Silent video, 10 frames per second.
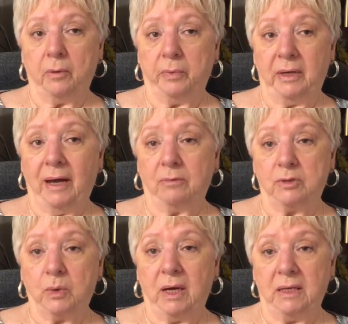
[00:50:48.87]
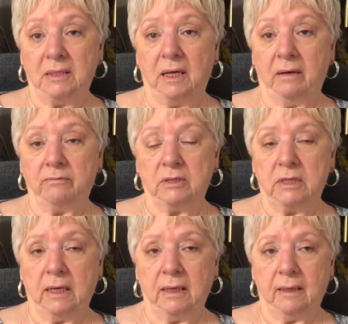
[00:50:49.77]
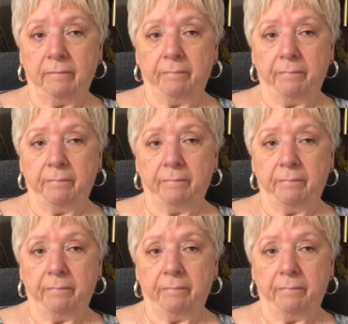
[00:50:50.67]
but I was ready to have to take it.